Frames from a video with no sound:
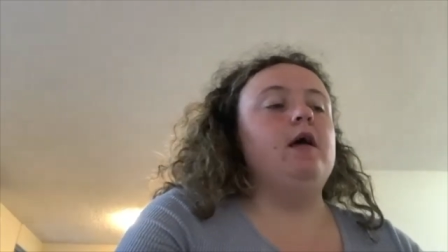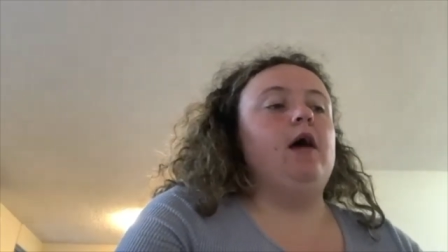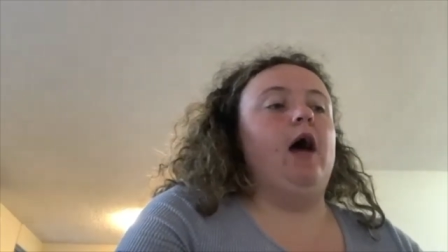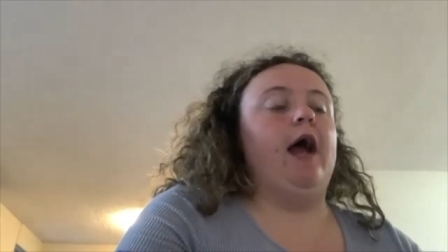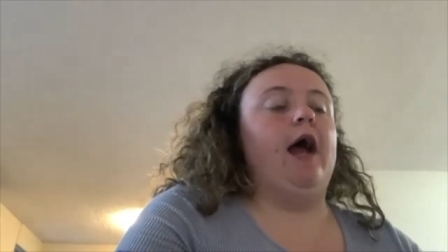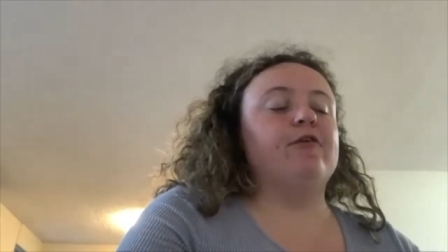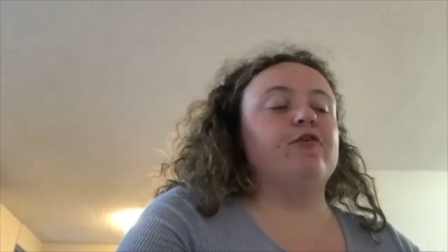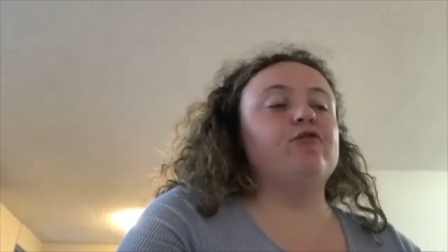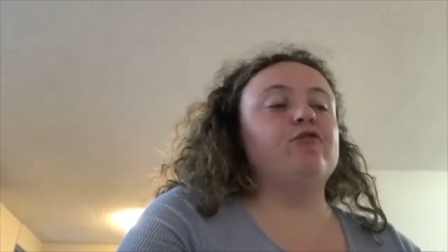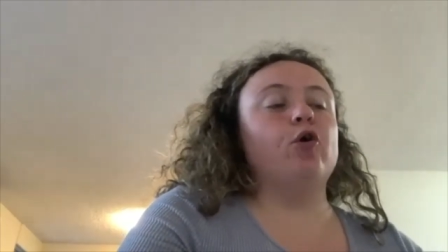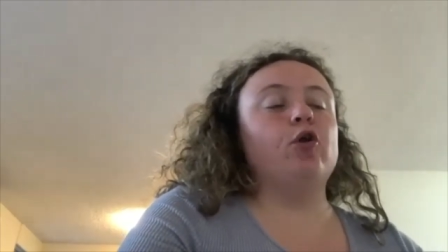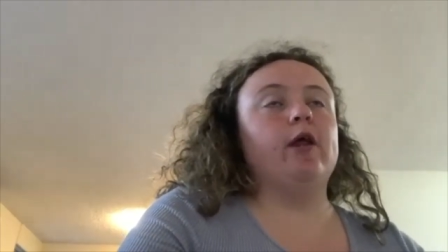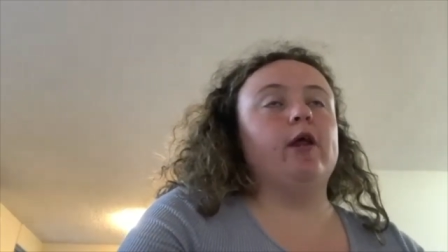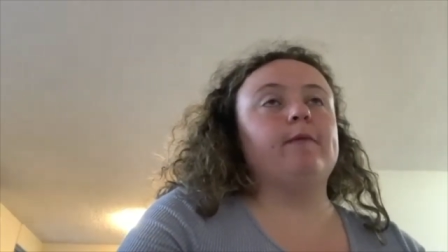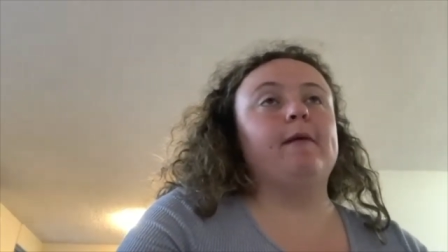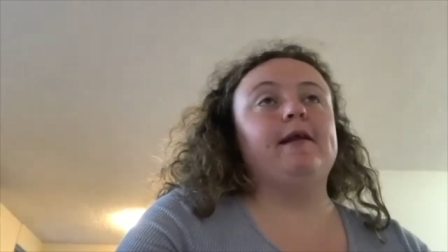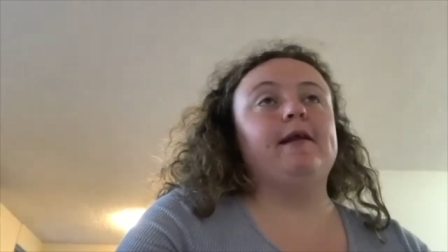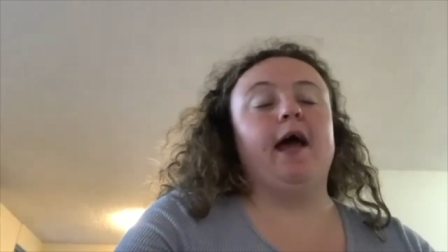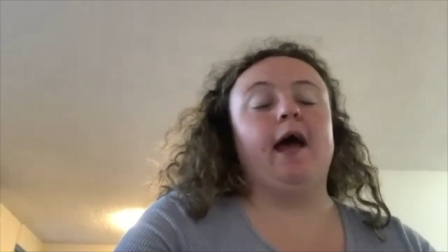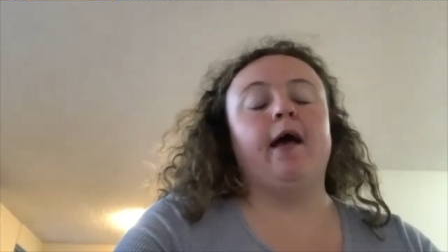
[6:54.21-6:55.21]
I do know
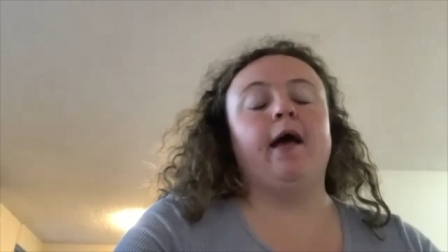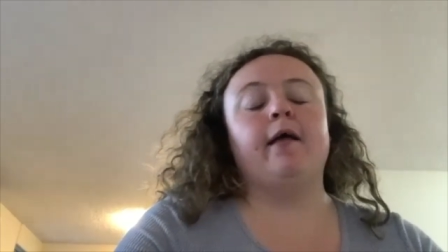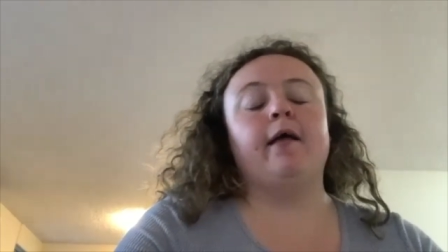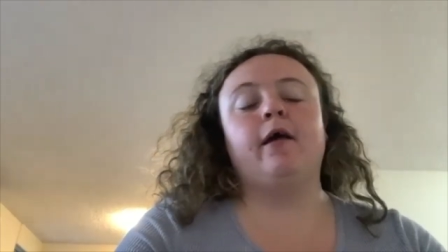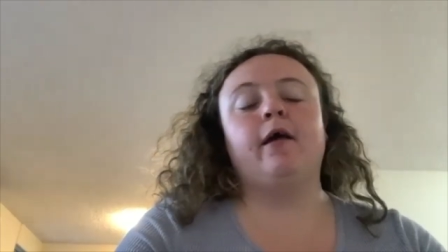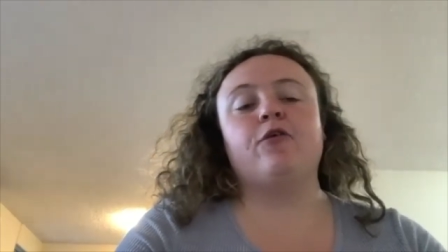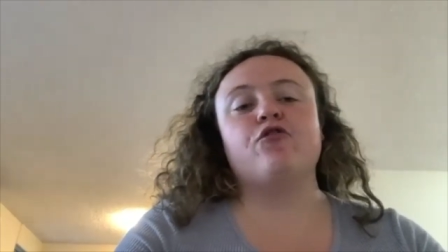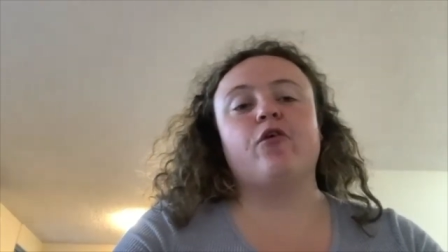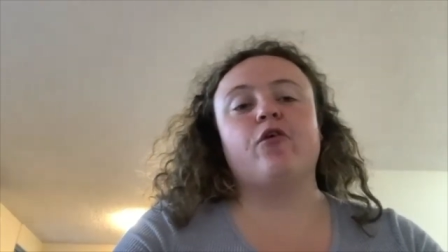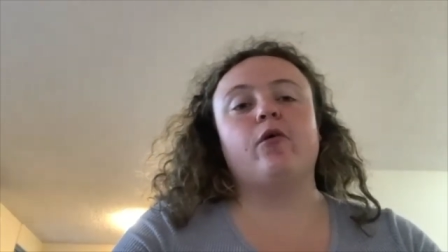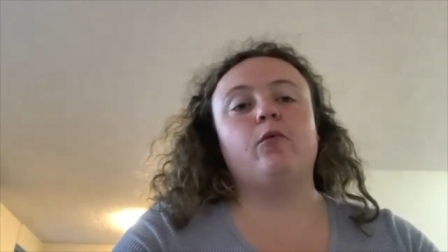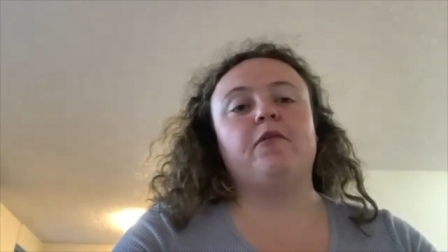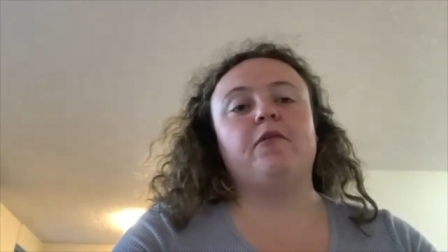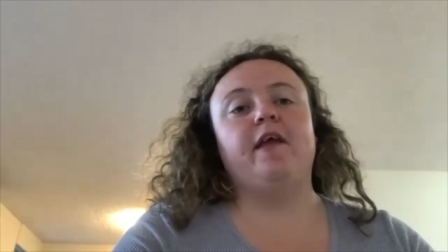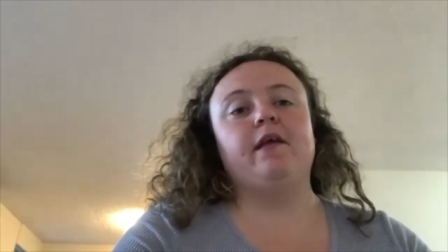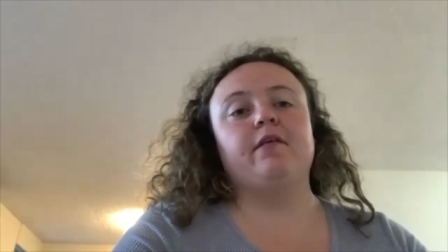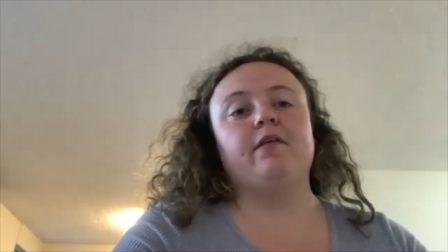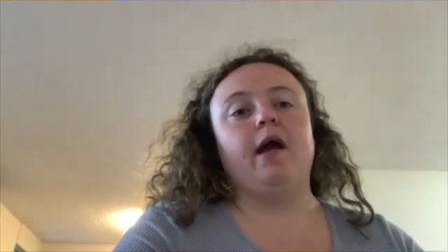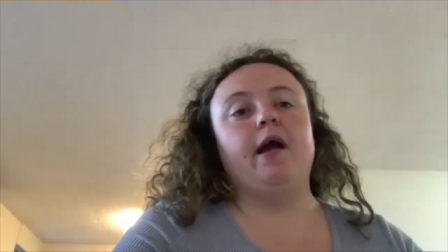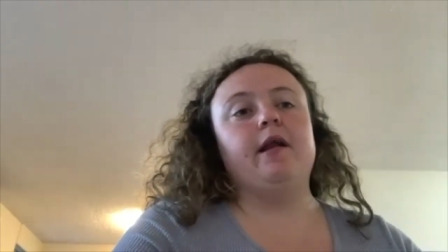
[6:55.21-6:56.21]
my dad has struggled with
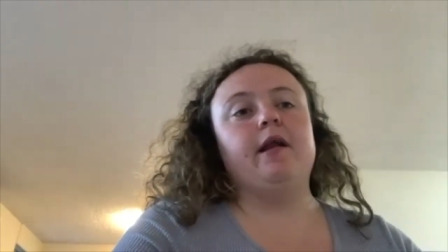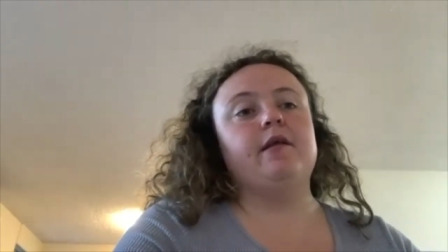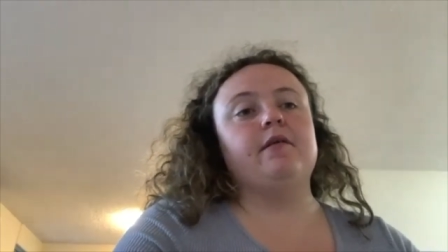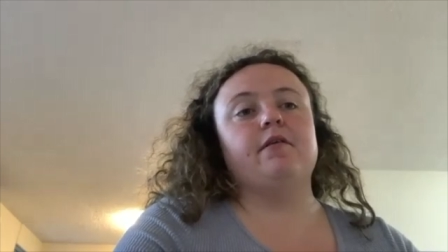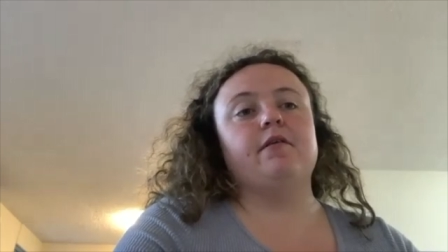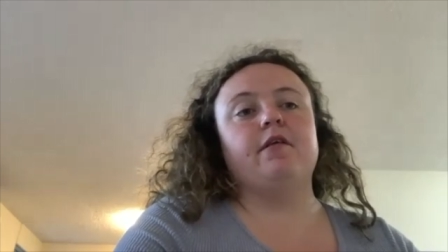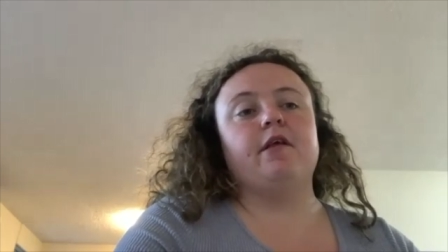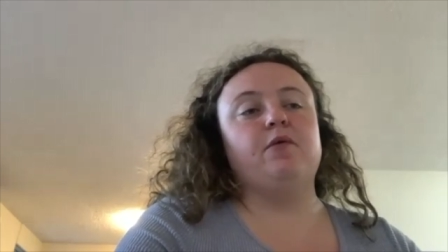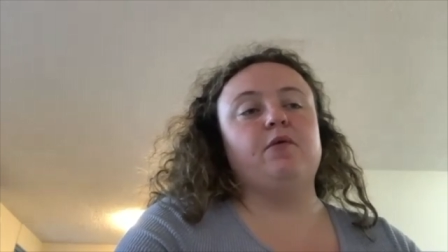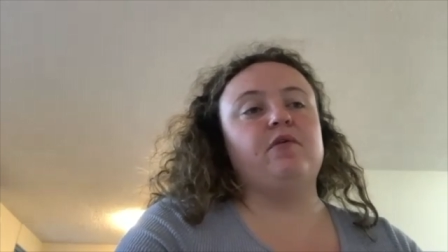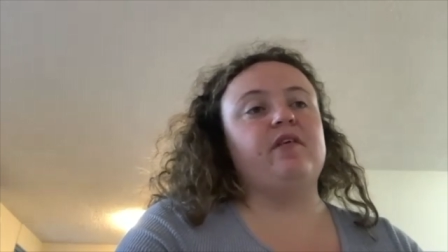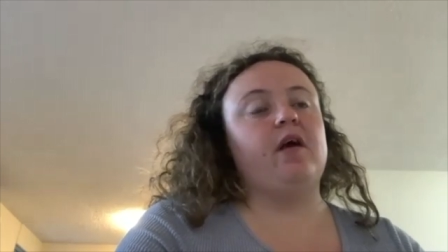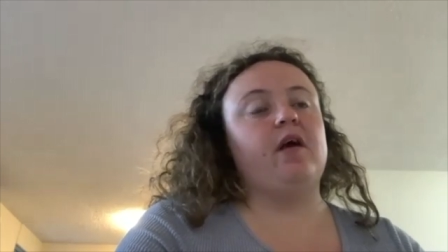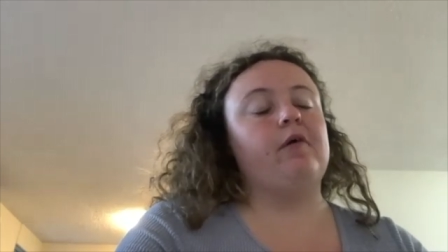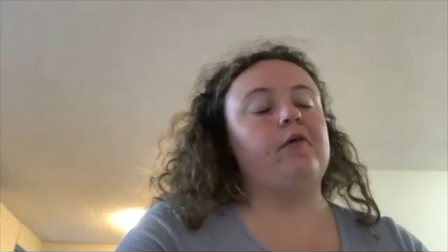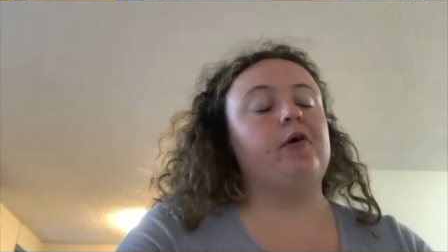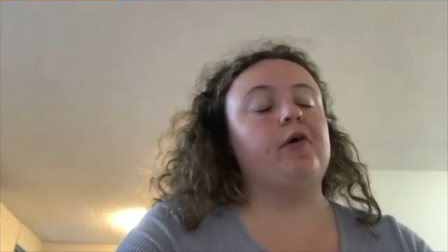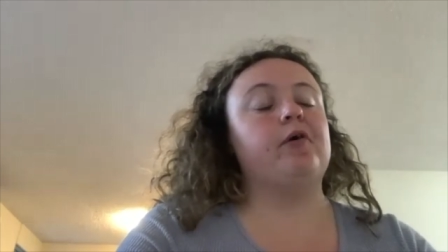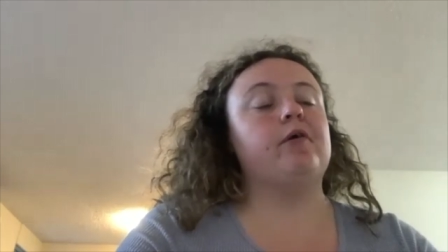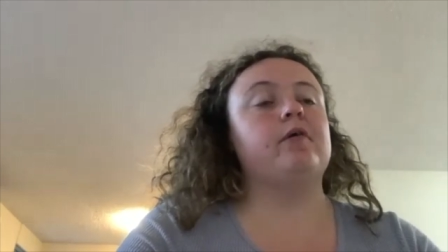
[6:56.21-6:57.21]
anxiety since he was
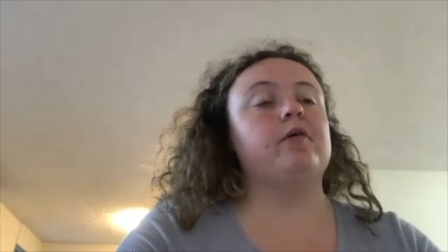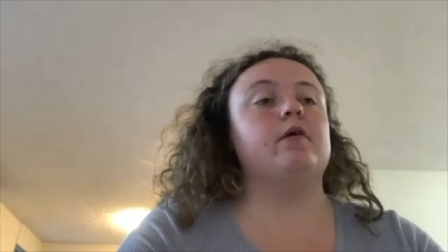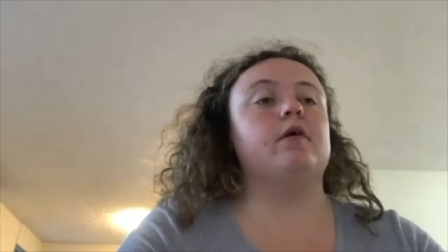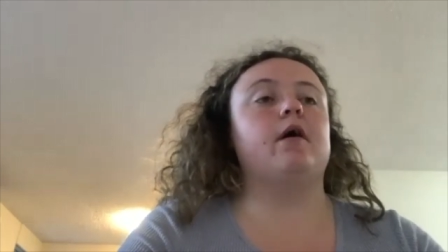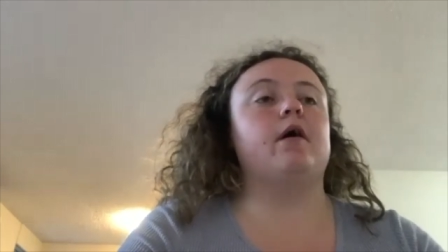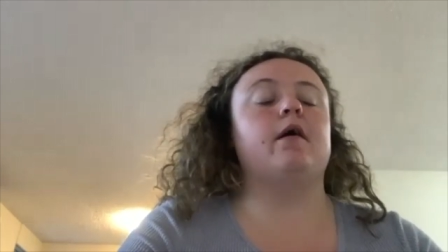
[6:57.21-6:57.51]
younger.